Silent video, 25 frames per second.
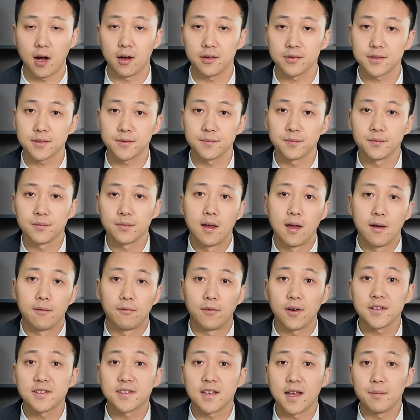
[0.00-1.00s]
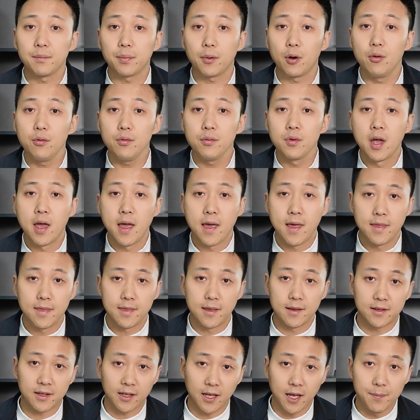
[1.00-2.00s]
costs. For example,
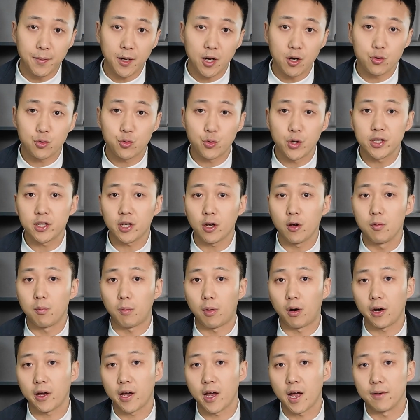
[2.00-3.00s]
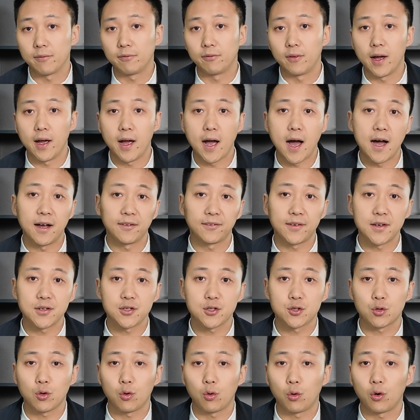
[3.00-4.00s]
the typical retail markup for an online
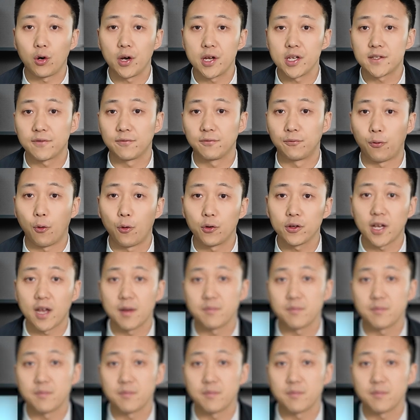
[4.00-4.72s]
store is 4